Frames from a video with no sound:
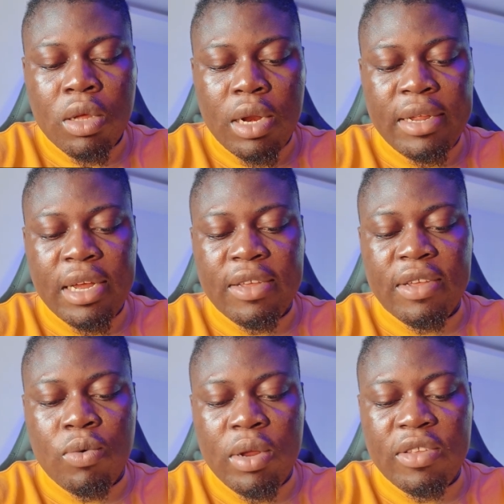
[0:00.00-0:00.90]
Right here they
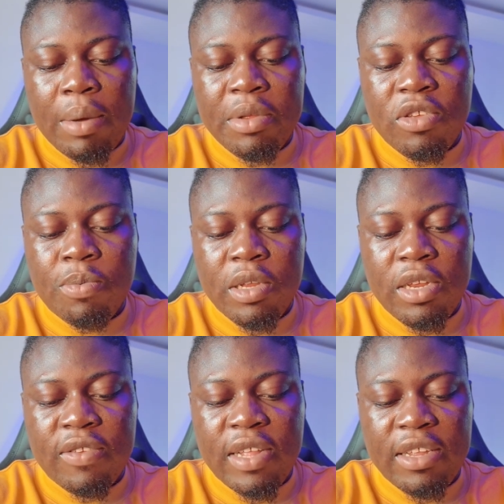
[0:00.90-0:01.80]
say when the service is
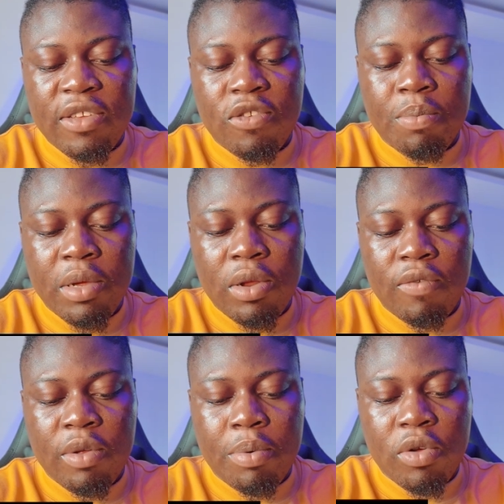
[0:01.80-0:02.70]
busy, the starting speed
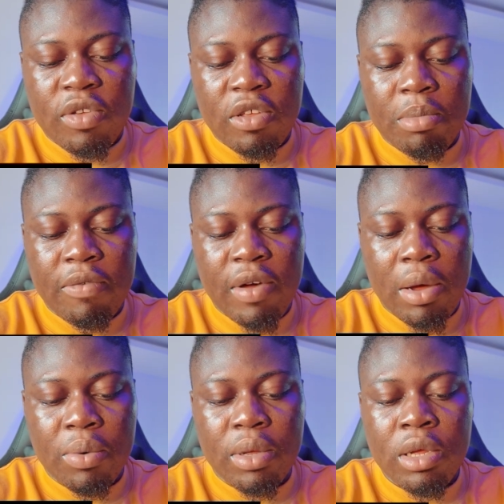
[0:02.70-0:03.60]
of the process may
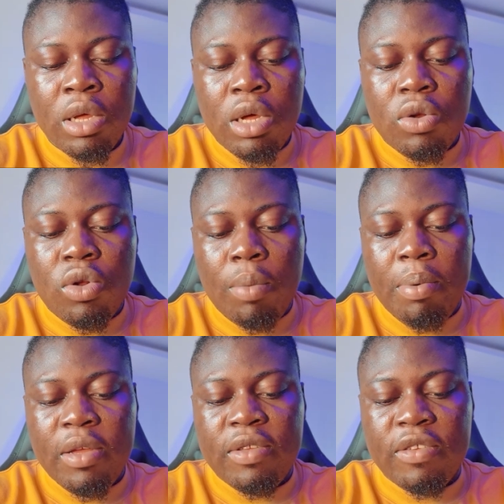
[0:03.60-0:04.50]
vary. Do not
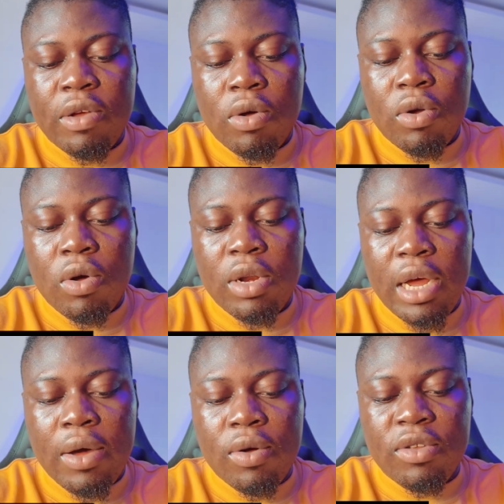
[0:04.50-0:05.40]
place a second
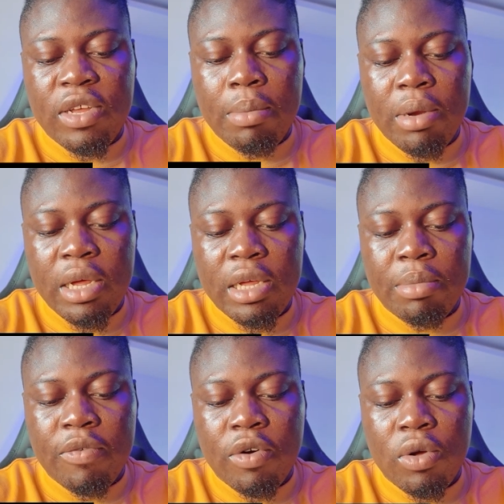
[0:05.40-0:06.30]
order on the same link
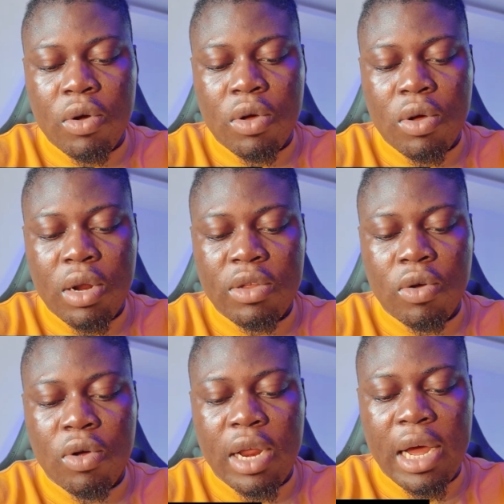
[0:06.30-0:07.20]
before your current
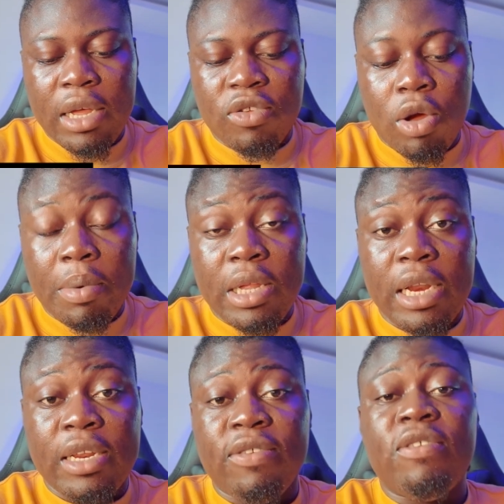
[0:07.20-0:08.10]
order is
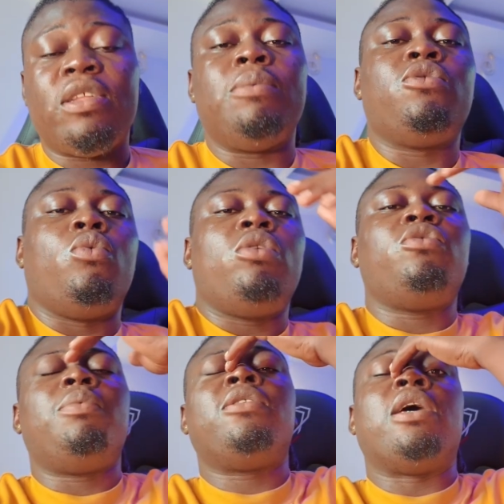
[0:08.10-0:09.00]
completed in the system. So once
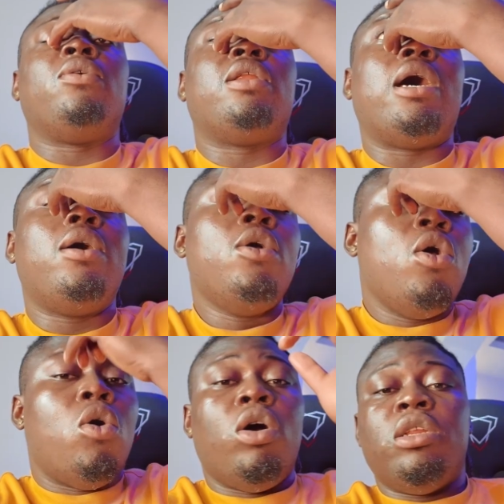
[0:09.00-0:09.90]
you place an order,
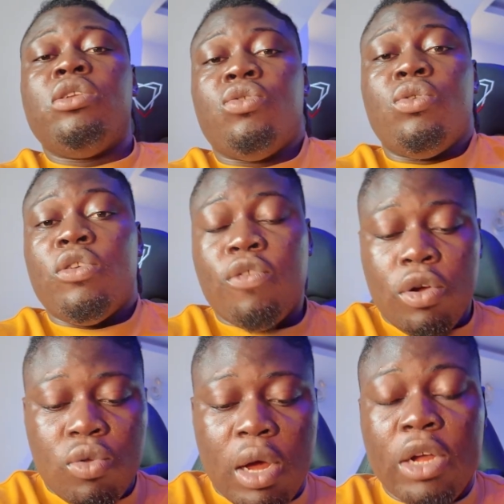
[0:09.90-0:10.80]
all you need to do is for
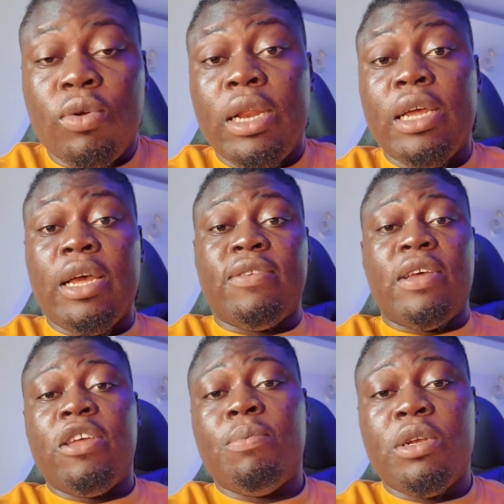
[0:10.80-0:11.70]
you to actually
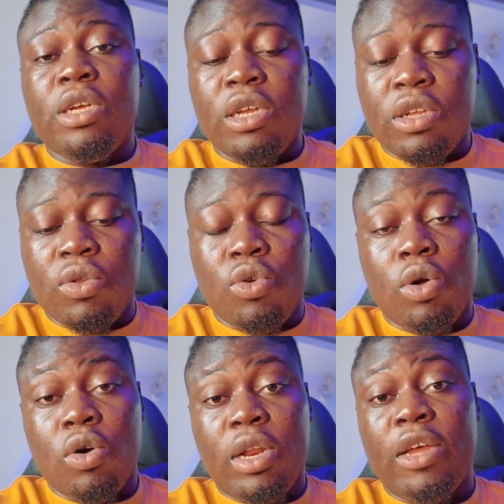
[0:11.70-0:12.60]
exercise patience.
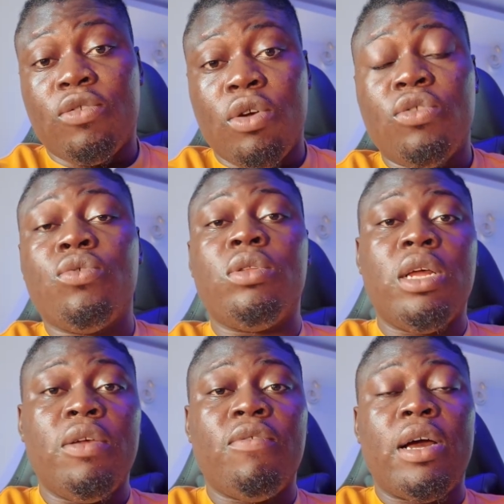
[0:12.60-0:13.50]
Your order is going to
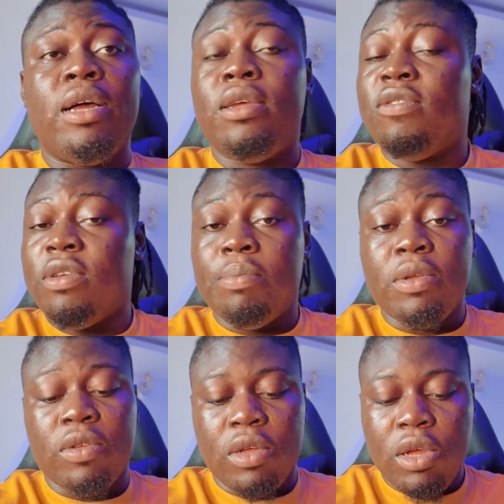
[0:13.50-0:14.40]
deliver, easy
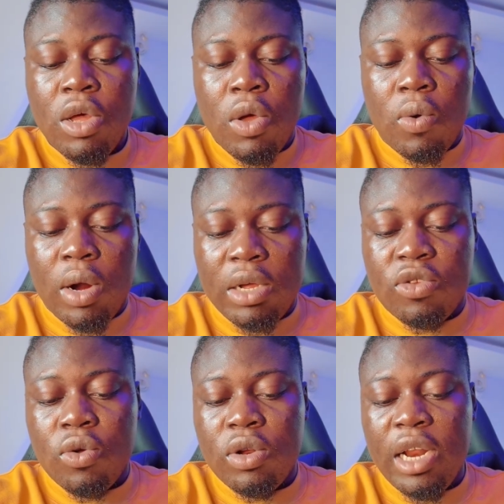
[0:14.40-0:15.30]
peasy, right?
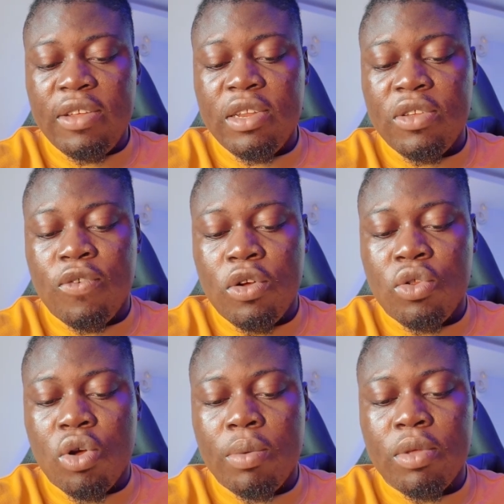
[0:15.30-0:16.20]
So the next thing is for you
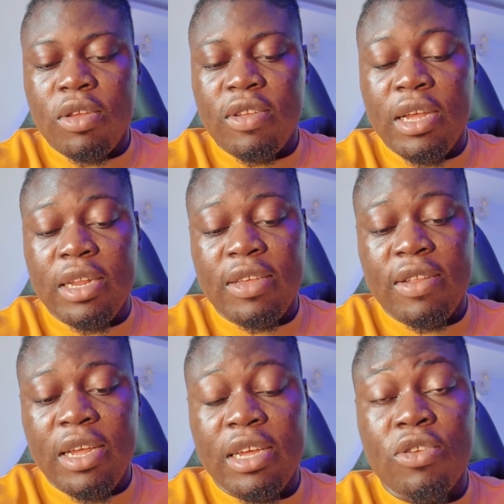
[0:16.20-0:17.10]
to come to this link. This
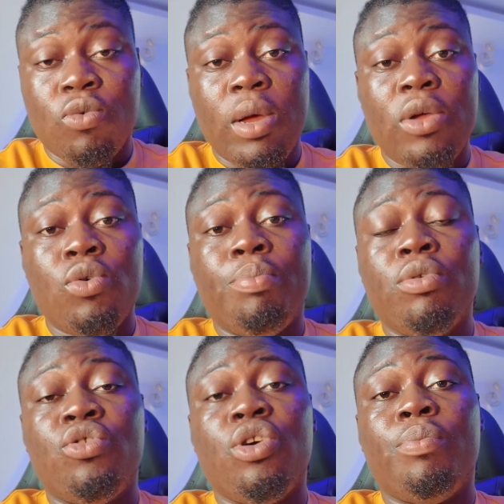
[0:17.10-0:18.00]
link is where you
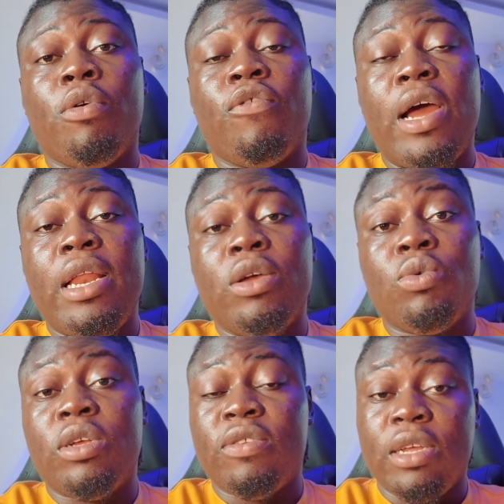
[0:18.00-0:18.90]
put your profile link,
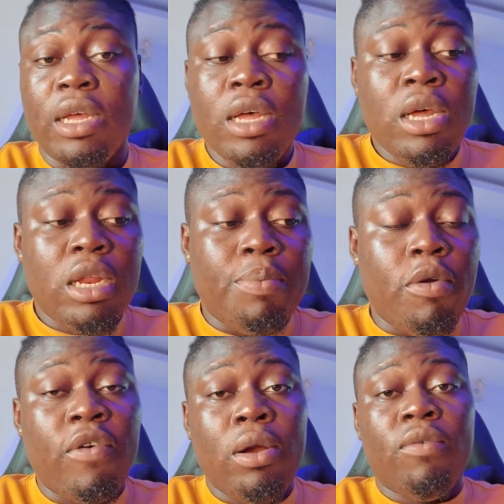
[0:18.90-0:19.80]
which is the
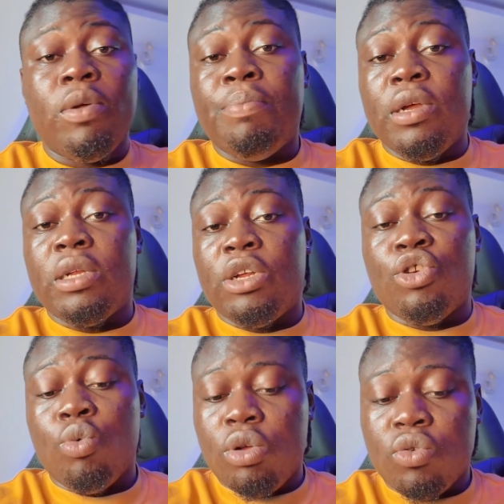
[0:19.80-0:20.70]
profile of the page that
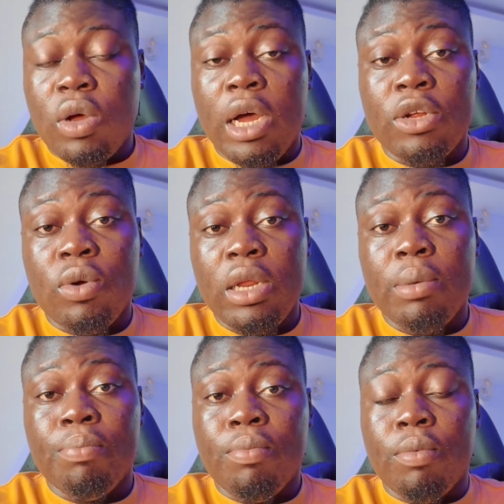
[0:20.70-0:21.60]
you want to
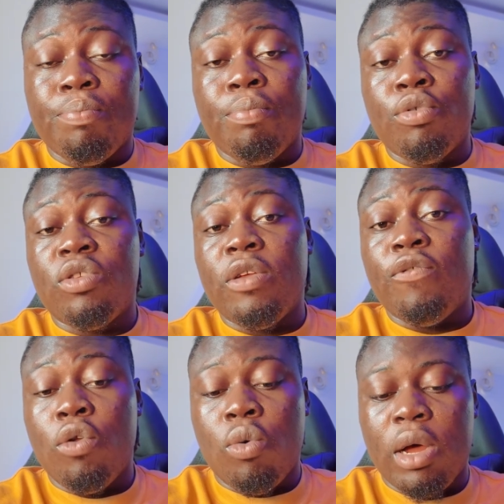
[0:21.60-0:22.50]
actually boost the
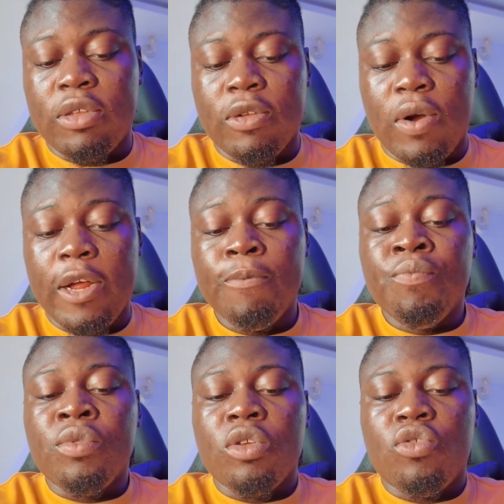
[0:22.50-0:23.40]
followers, right?
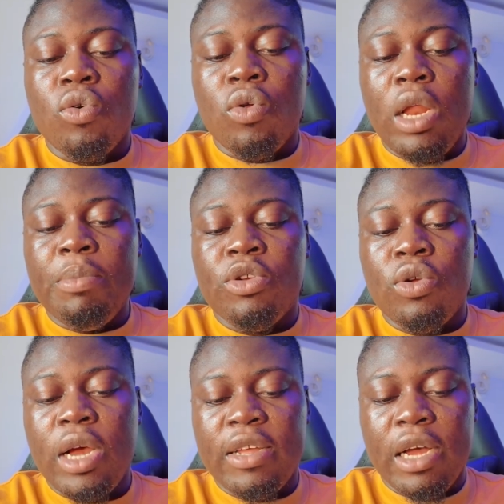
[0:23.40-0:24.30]
So let me show
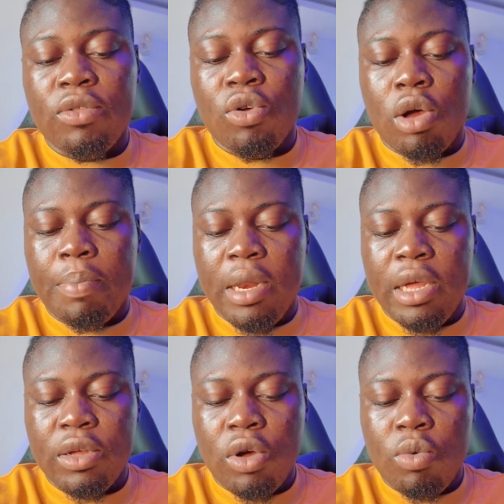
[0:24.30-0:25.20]
you guys how to copy
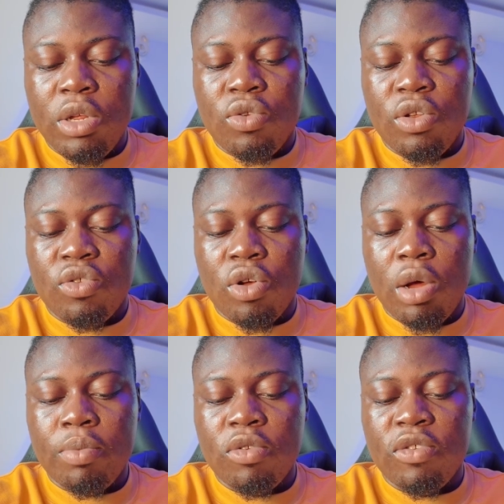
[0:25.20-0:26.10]
link. All we need to do is to
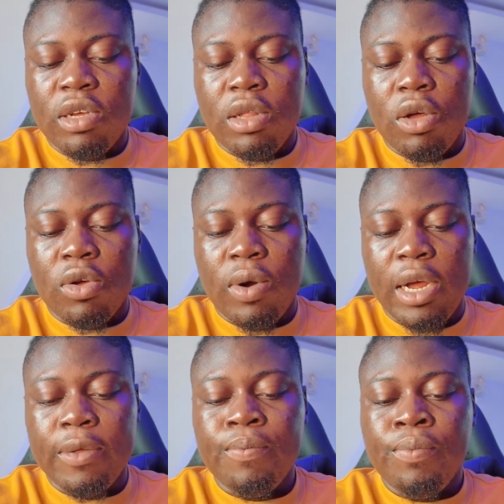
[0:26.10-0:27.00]
come to TikTok, right?